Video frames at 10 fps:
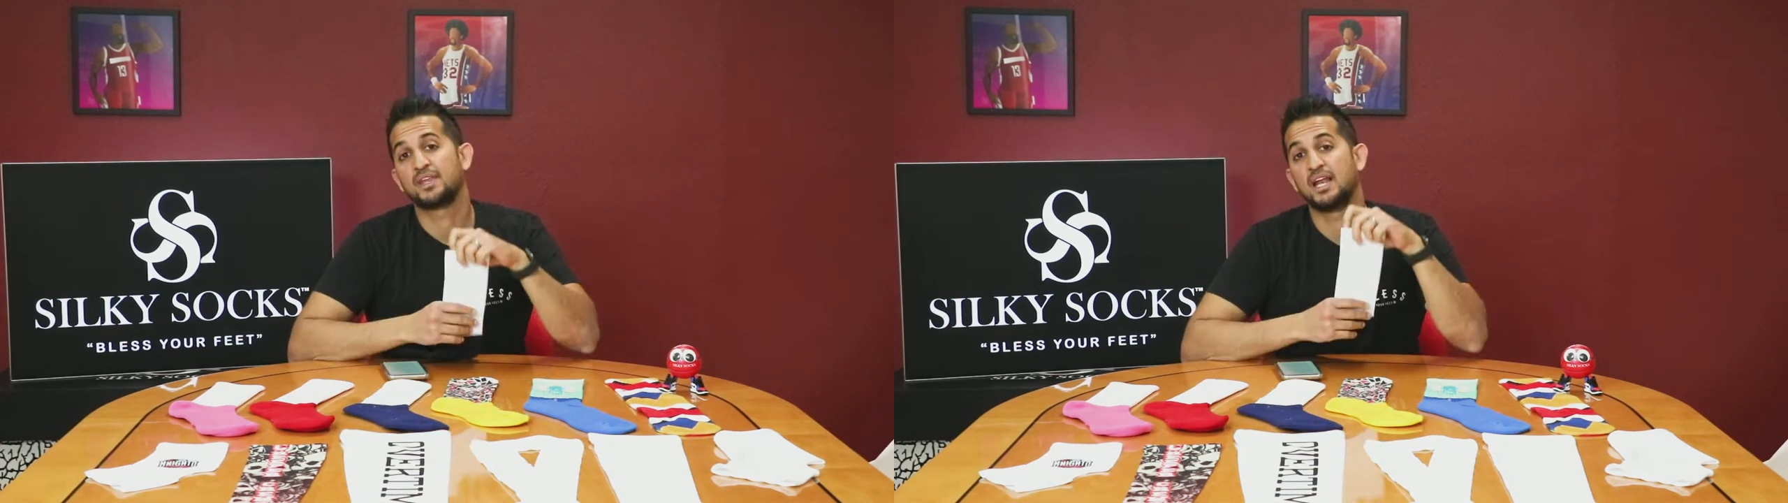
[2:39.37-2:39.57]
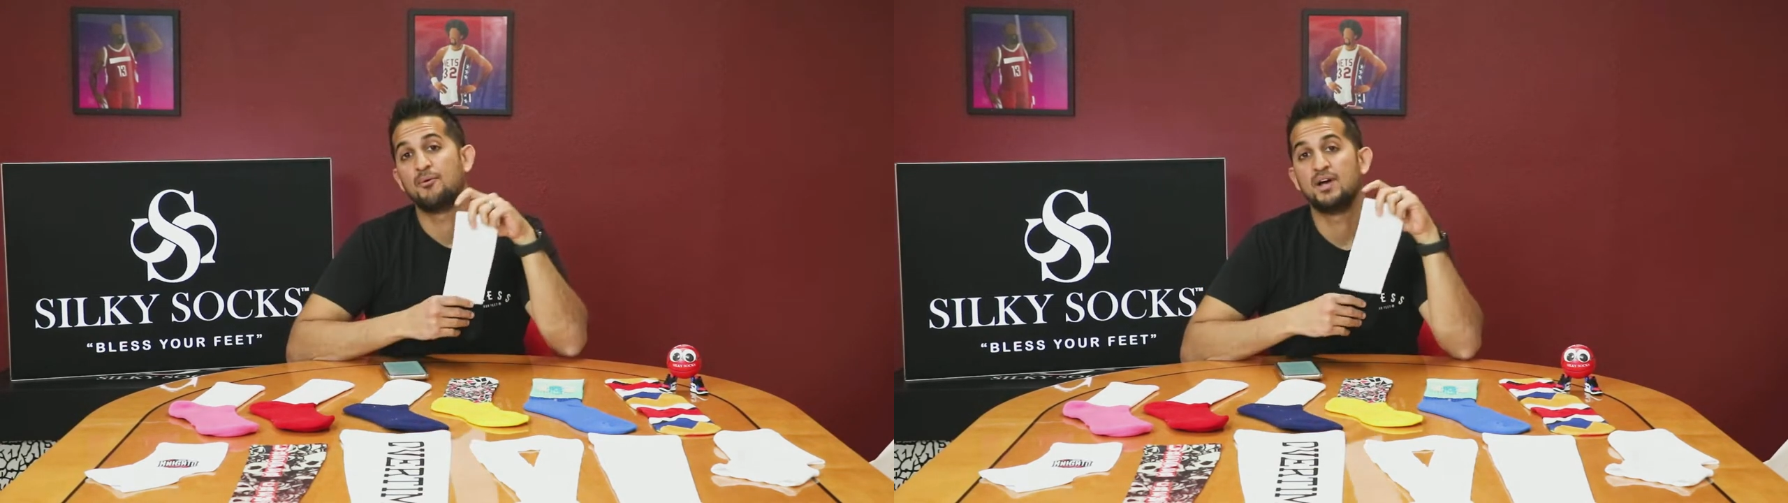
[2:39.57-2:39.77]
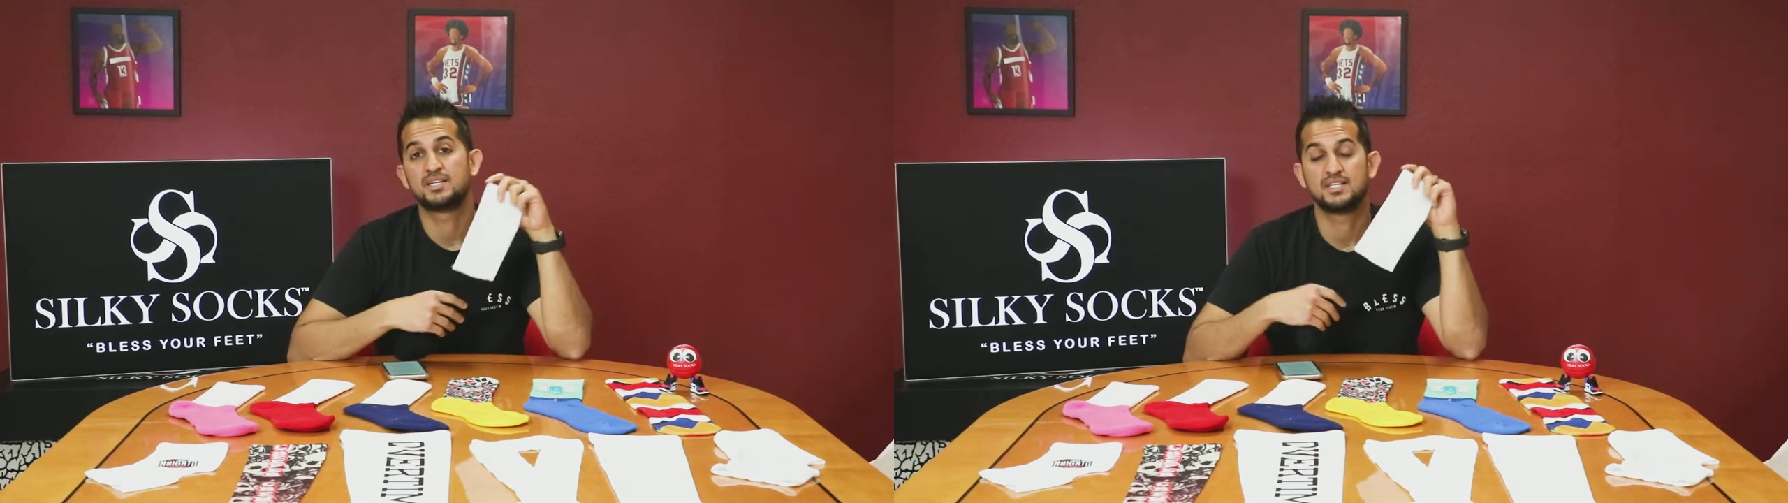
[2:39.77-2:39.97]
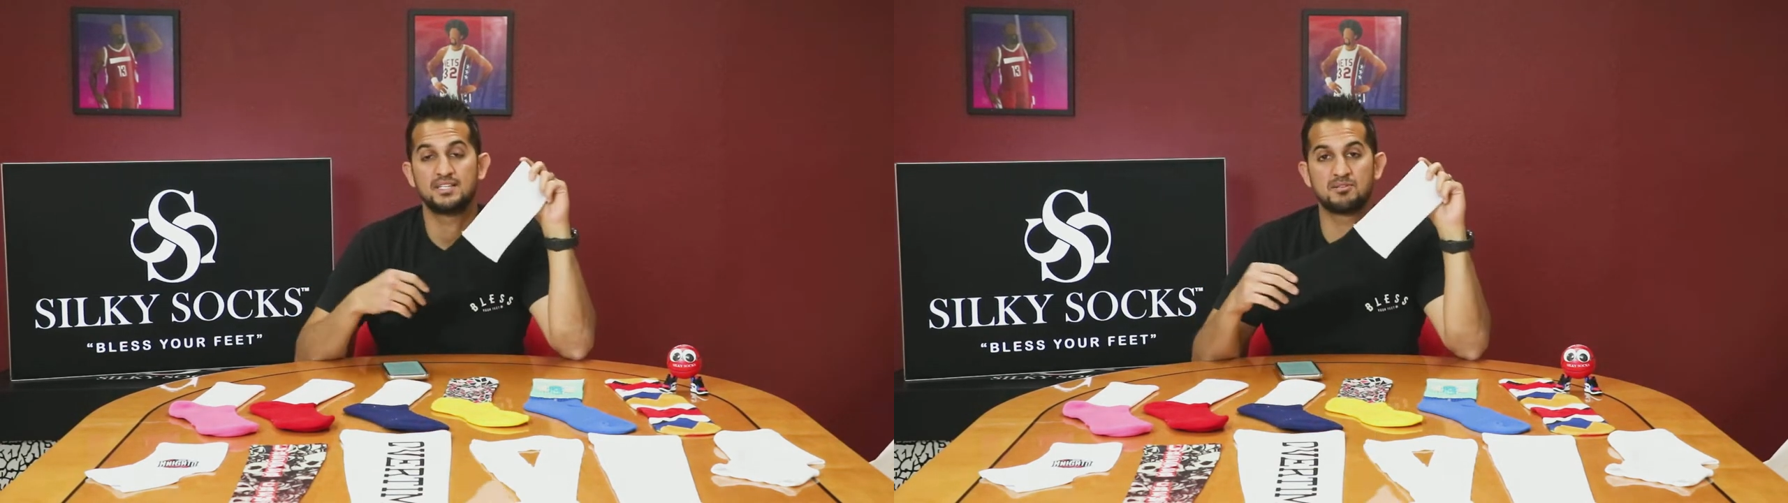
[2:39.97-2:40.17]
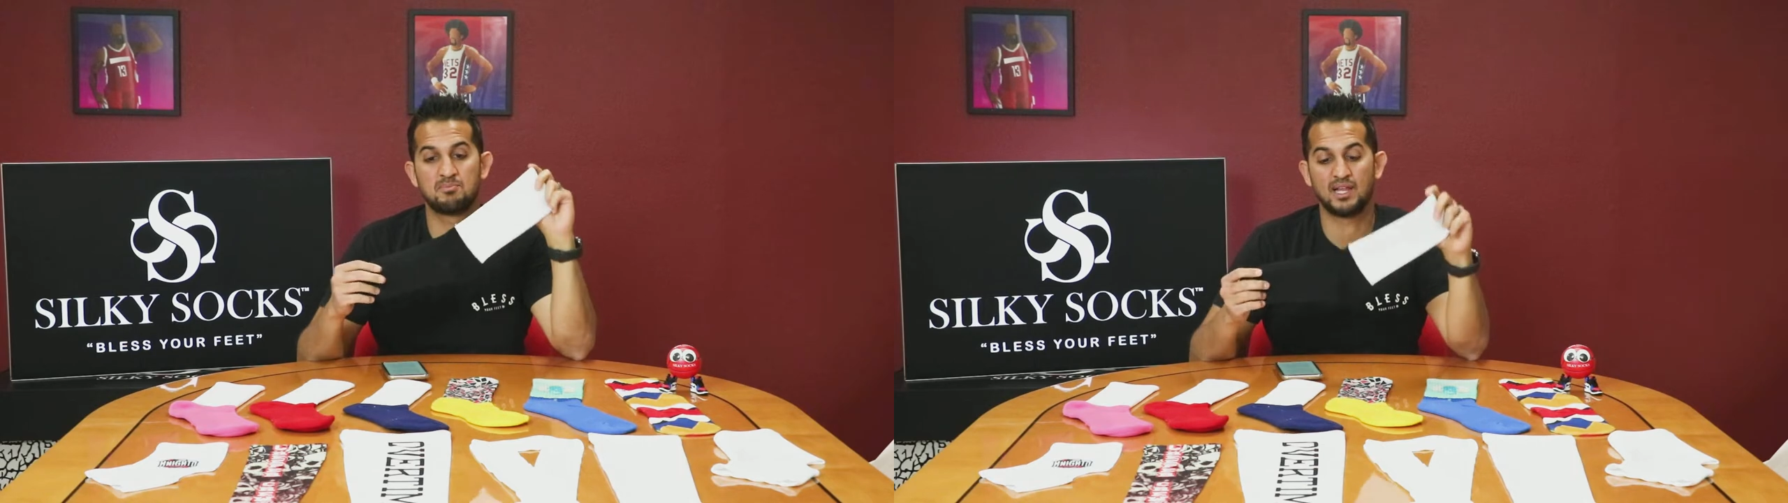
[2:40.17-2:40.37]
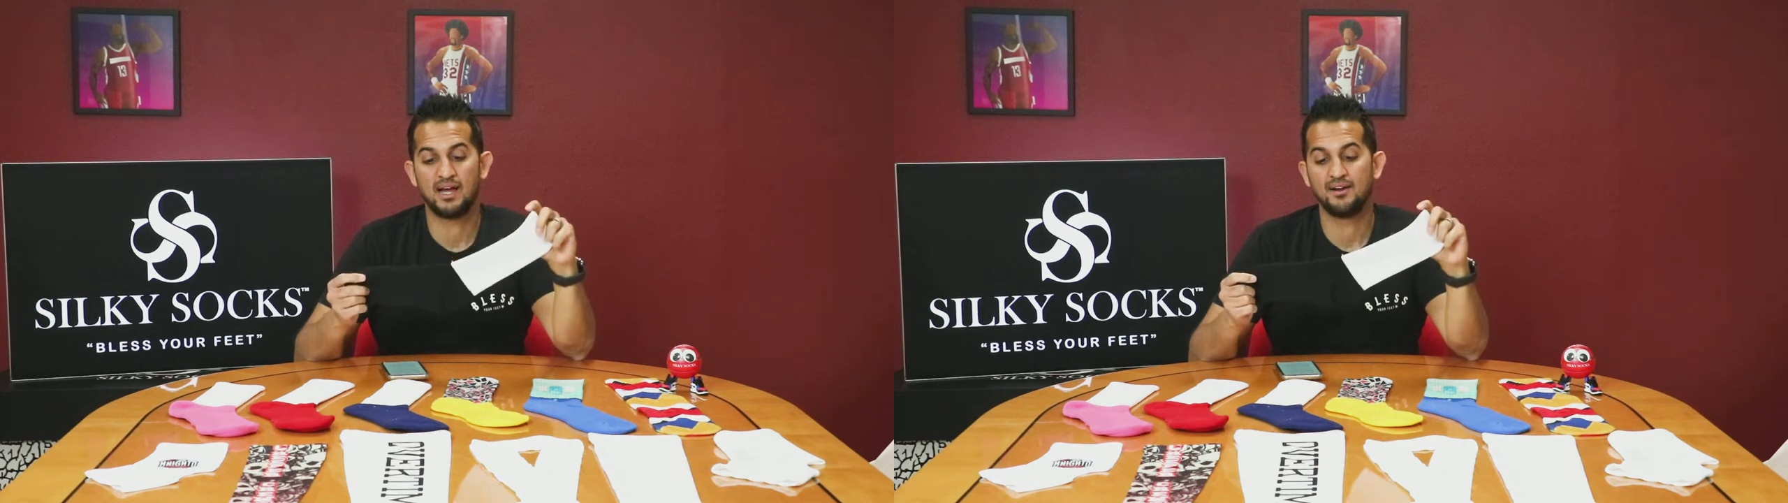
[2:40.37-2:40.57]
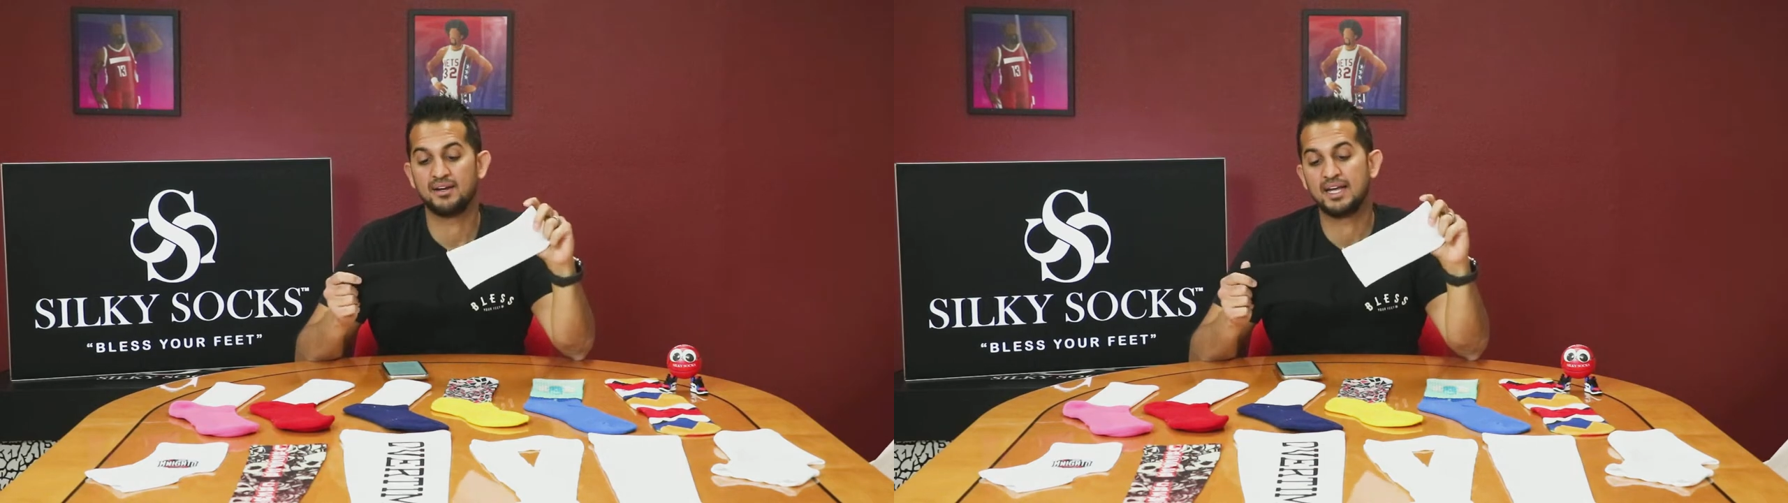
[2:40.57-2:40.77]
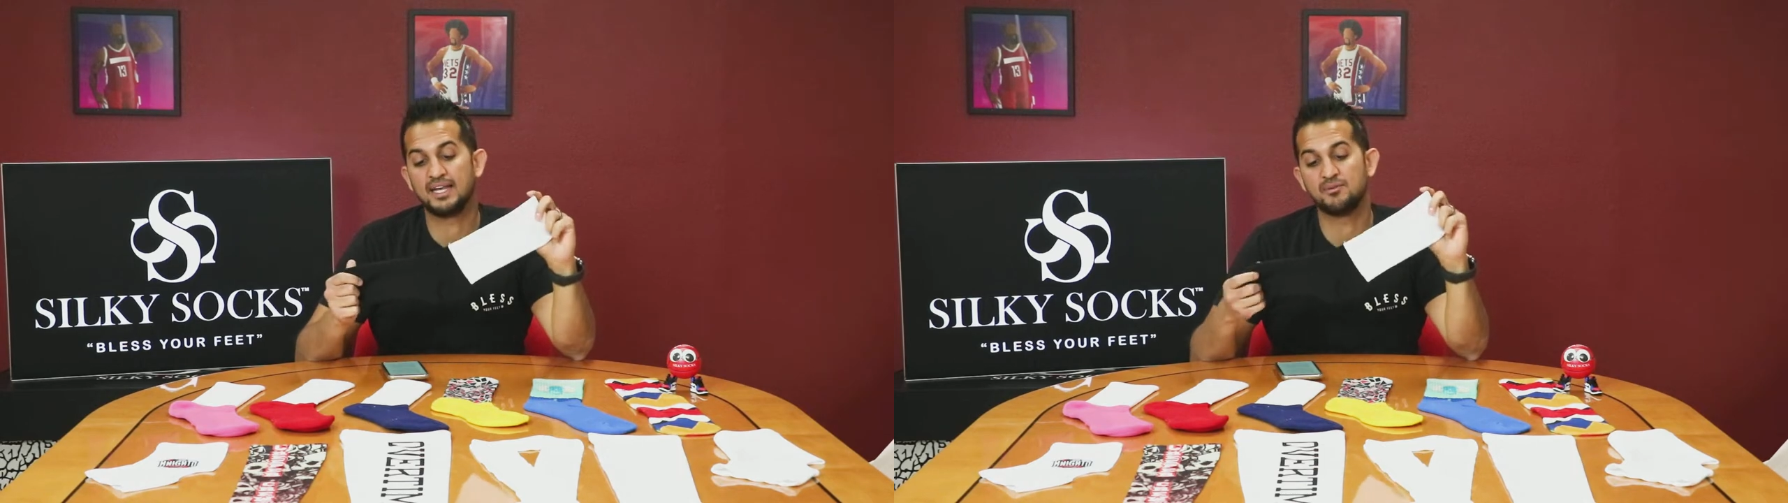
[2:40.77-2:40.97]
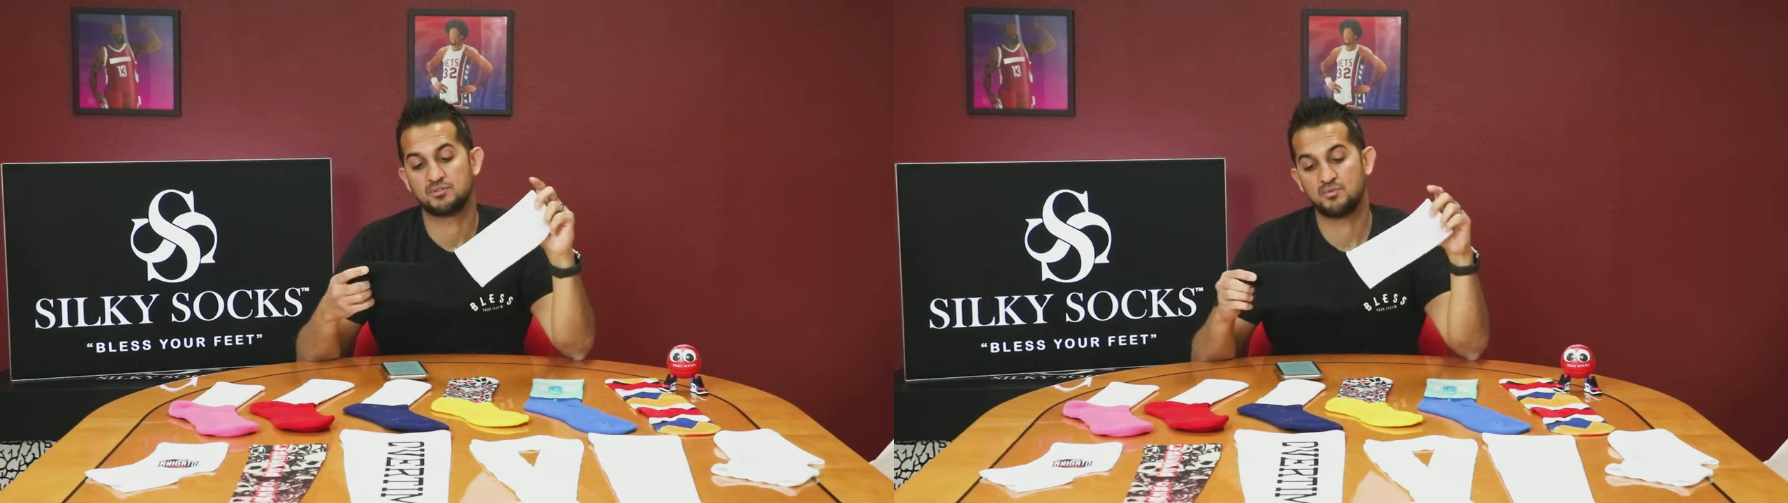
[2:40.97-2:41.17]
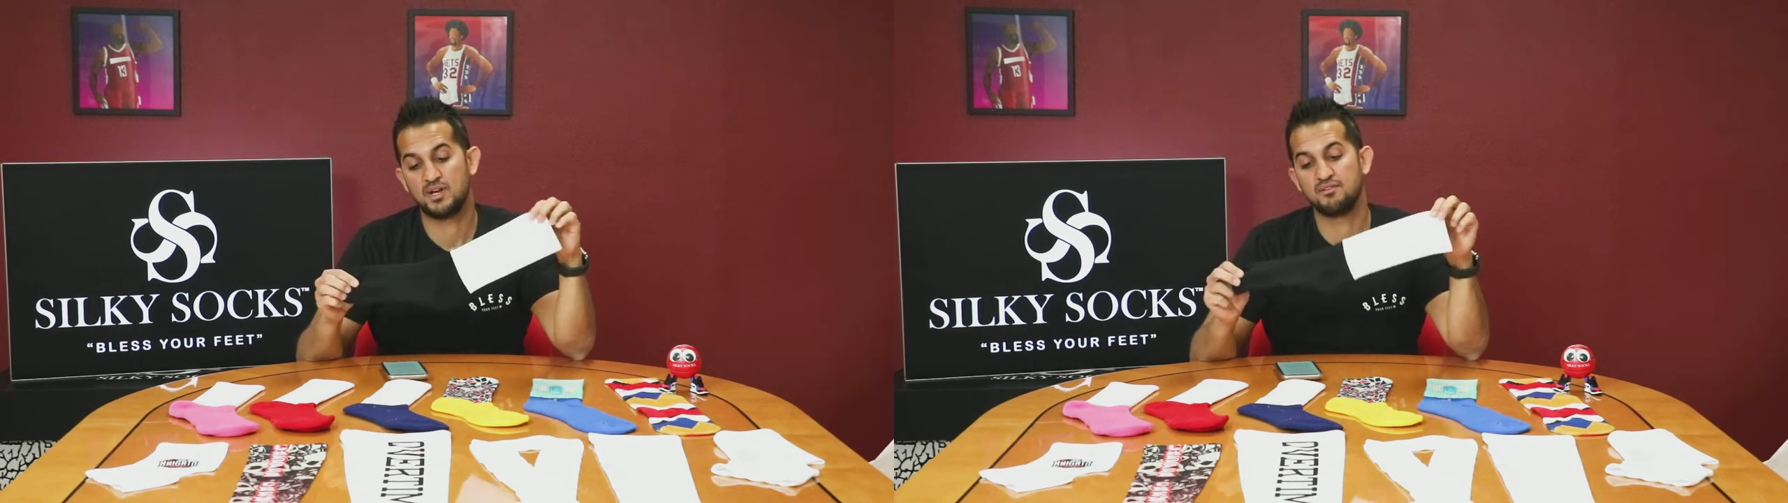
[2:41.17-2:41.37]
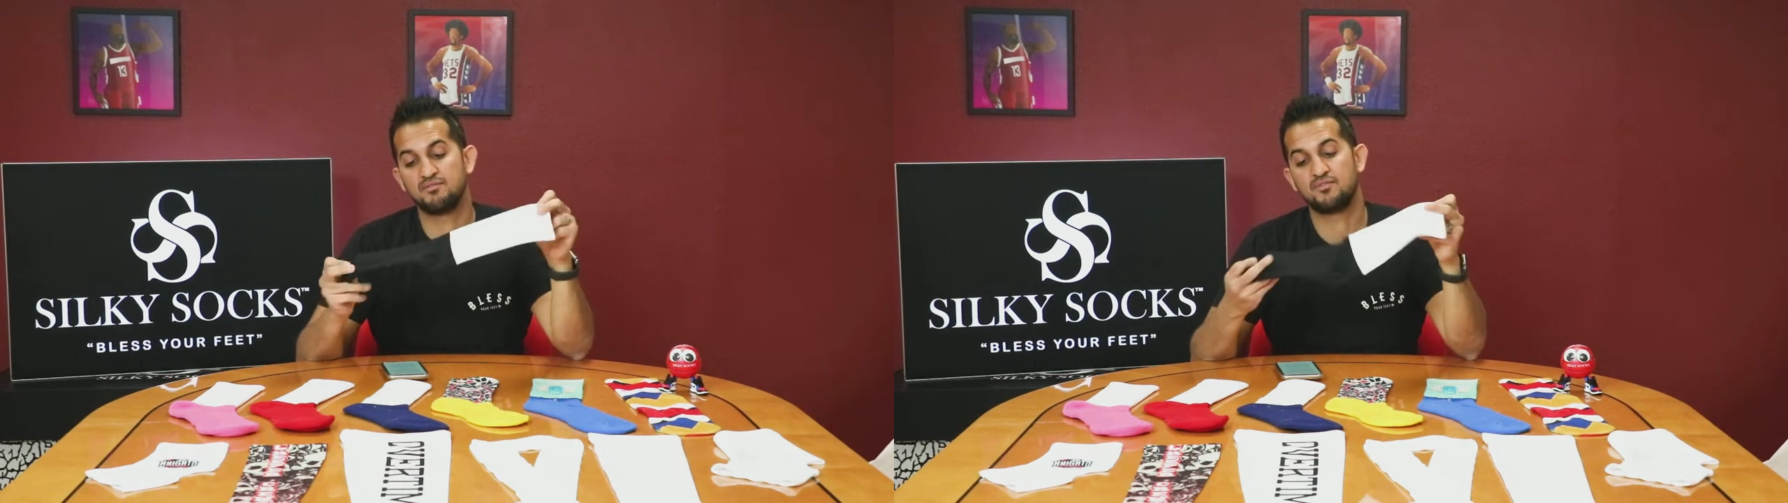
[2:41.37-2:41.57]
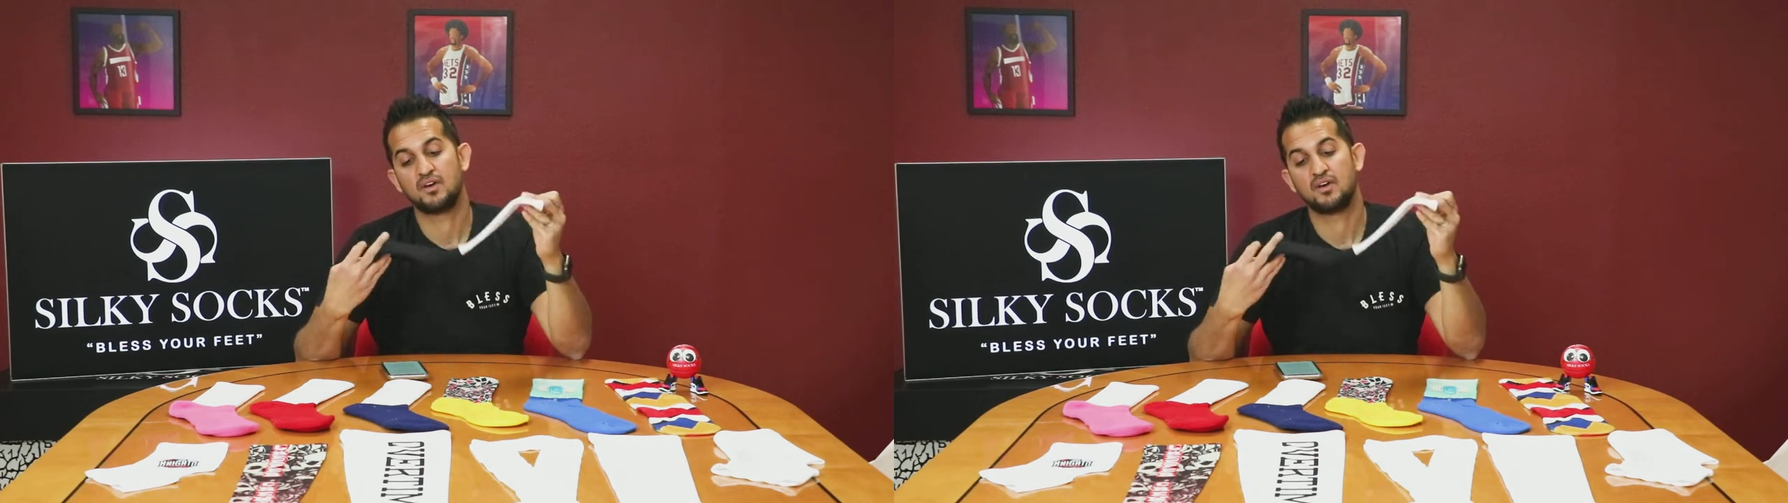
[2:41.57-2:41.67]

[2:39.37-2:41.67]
Then I went to the supplier and it was one of